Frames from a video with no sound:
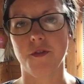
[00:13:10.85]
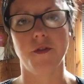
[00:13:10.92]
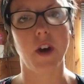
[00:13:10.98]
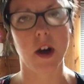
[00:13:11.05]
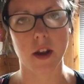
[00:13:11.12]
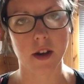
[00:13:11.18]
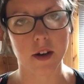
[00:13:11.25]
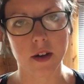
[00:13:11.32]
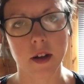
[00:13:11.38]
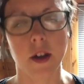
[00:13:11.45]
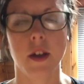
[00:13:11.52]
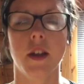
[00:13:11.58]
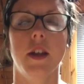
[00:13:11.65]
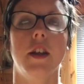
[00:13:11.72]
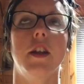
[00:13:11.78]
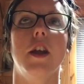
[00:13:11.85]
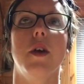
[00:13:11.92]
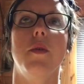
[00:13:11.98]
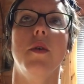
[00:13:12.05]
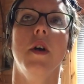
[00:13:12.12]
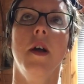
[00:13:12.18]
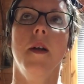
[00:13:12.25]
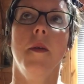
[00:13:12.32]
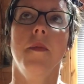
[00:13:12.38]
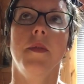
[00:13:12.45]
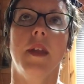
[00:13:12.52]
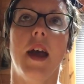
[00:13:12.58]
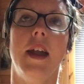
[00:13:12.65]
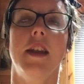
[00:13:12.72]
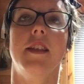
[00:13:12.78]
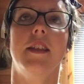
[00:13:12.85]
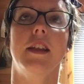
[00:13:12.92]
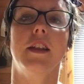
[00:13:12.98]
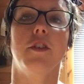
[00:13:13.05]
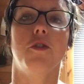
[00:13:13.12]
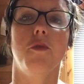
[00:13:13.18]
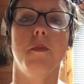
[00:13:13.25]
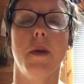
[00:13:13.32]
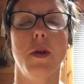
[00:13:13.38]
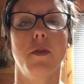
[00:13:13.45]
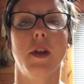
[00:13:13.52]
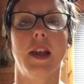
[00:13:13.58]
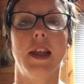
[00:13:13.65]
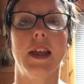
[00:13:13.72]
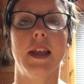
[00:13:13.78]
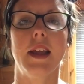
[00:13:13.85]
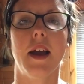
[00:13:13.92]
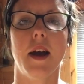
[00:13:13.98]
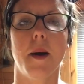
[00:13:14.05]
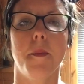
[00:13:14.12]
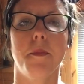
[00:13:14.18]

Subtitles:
fun, anything that's remotely